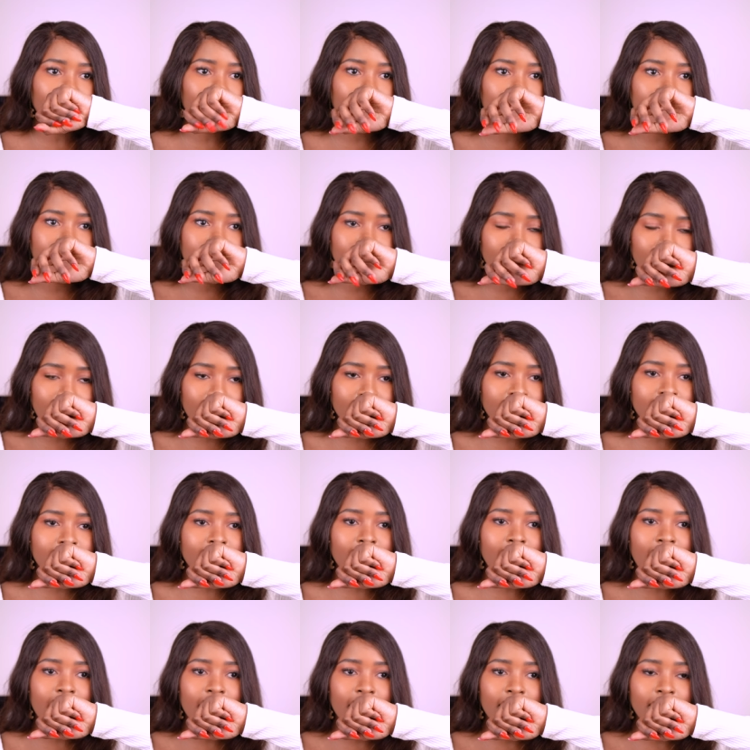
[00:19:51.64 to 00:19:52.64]
It
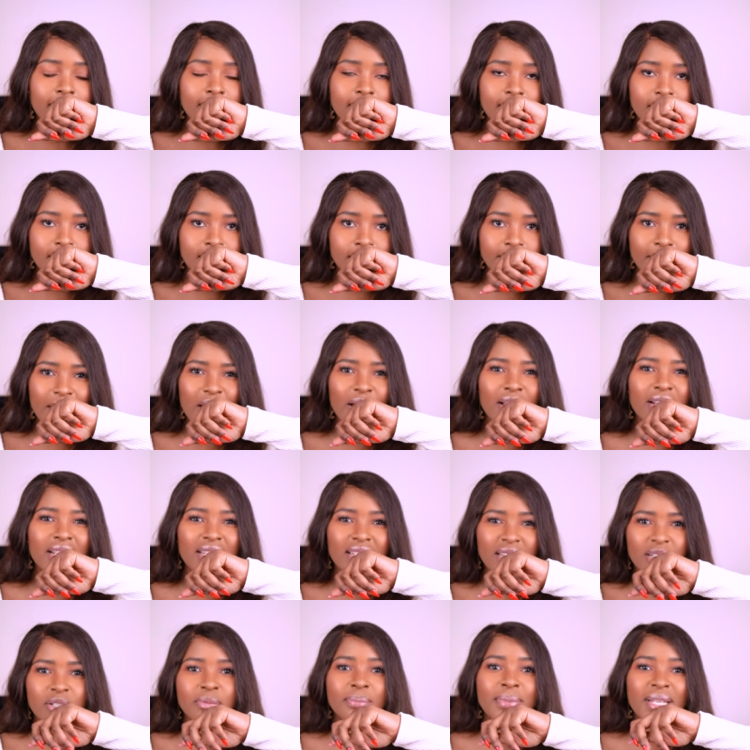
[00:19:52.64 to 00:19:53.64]
does smell a
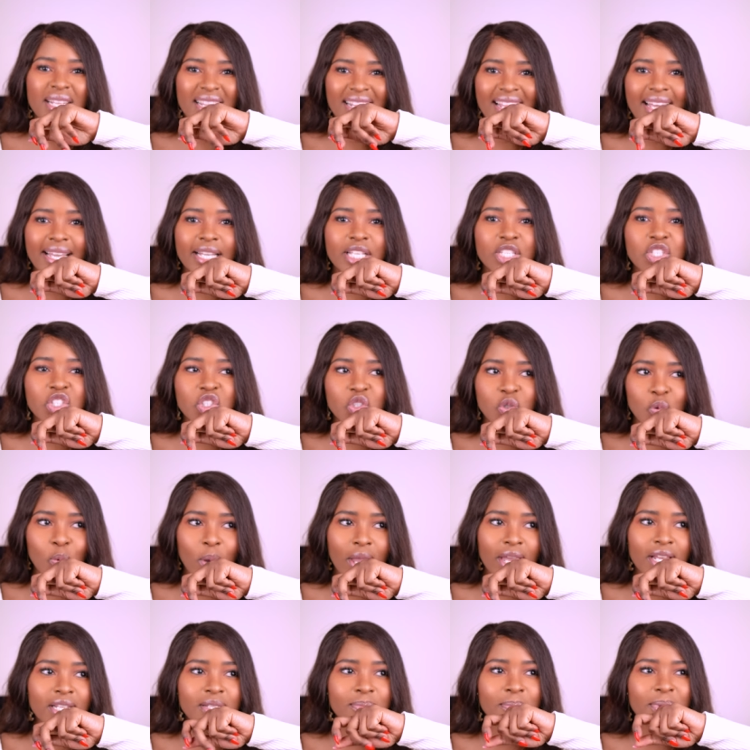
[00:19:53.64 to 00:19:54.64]
little bit like
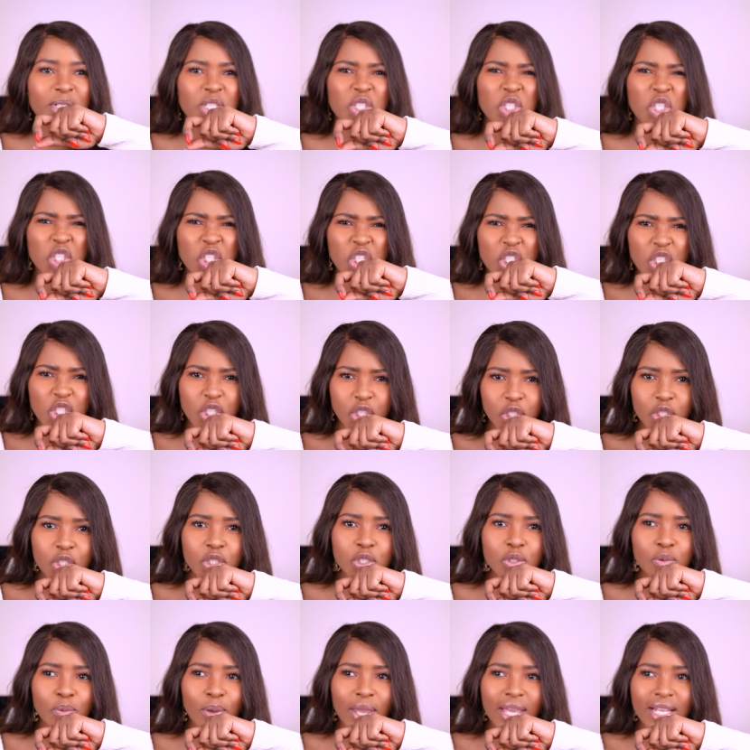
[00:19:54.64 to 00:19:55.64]
sweat, but good
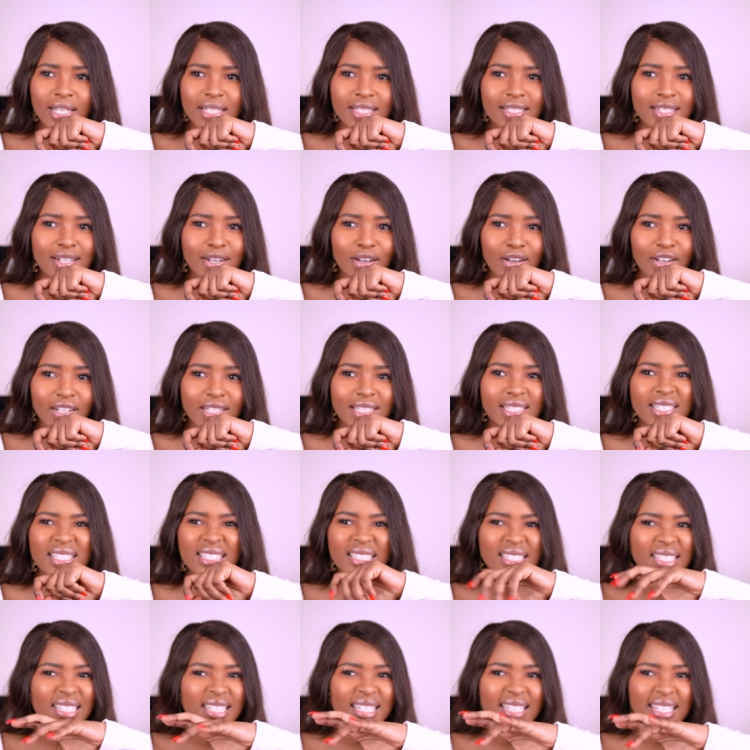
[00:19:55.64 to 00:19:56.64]
sweat,
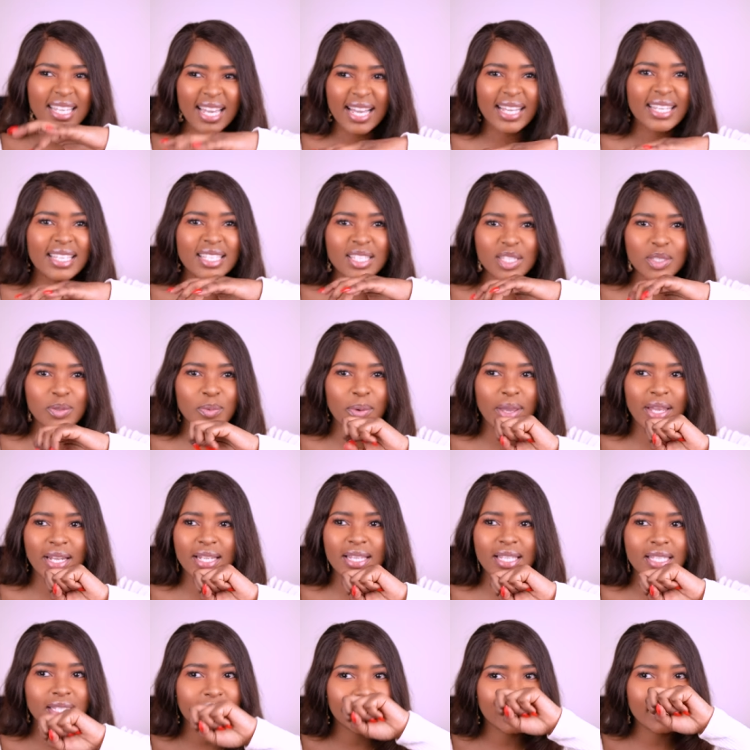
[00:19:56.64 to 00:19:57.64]
not yucky
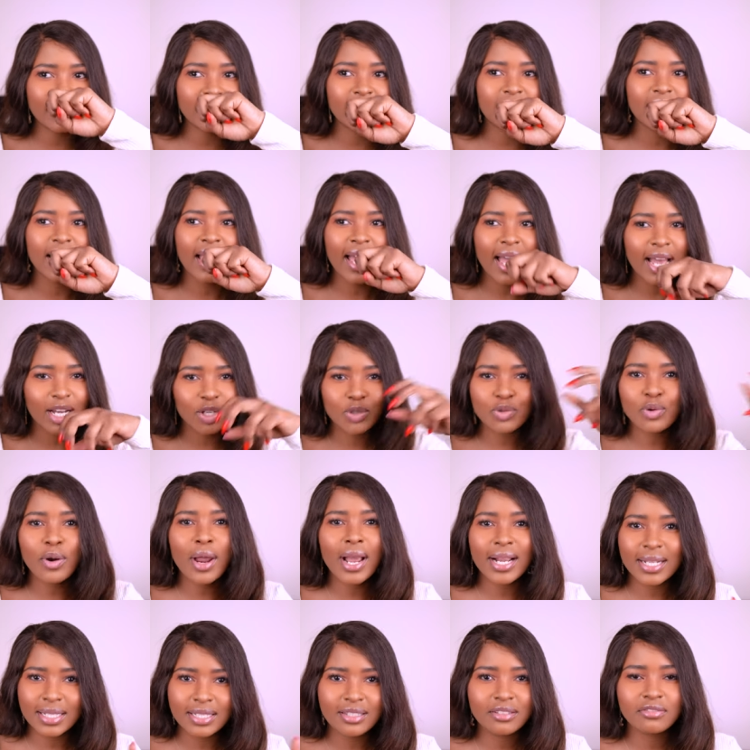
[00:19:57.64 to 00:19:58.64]
sweat. This is
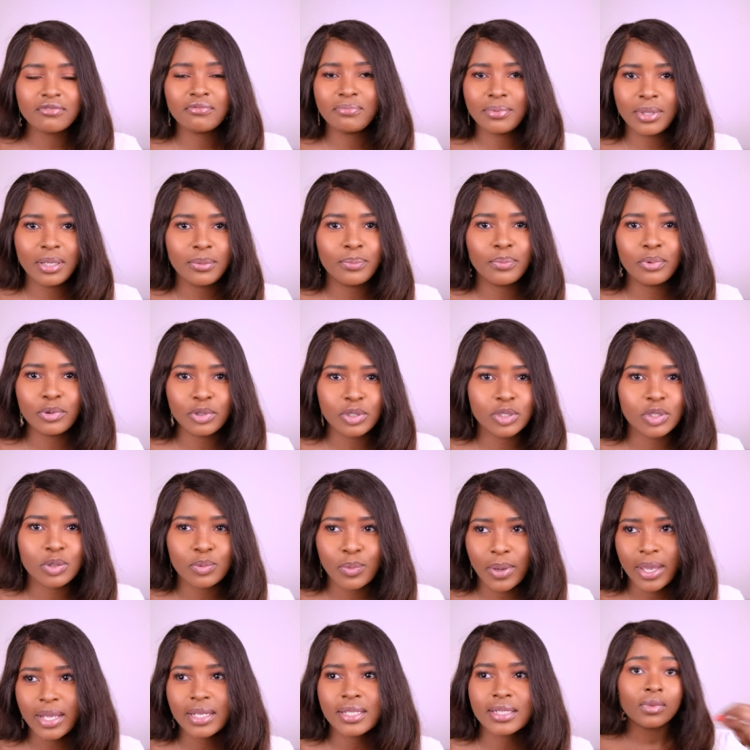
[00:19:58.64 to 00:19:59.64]
attractive people
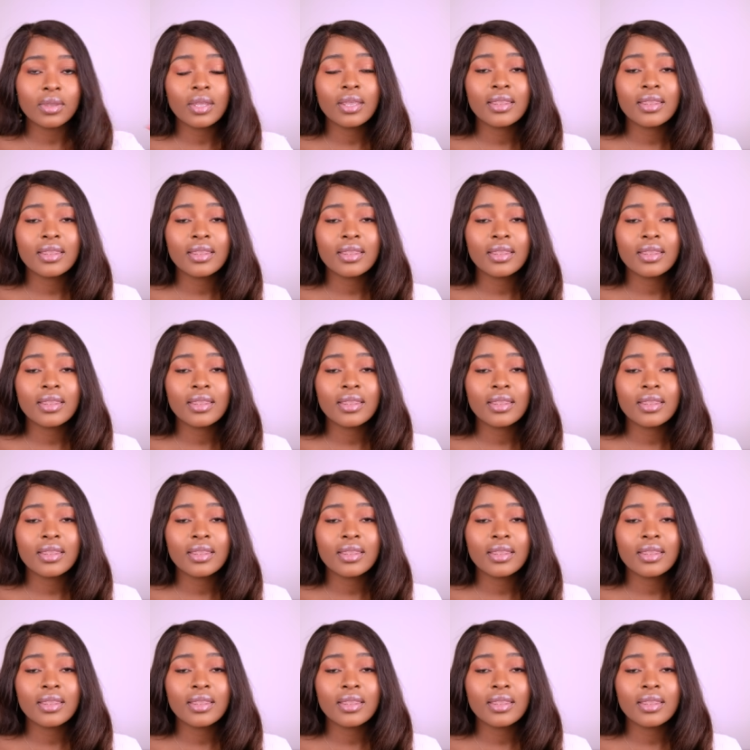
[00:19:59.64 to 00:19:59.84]
sweat.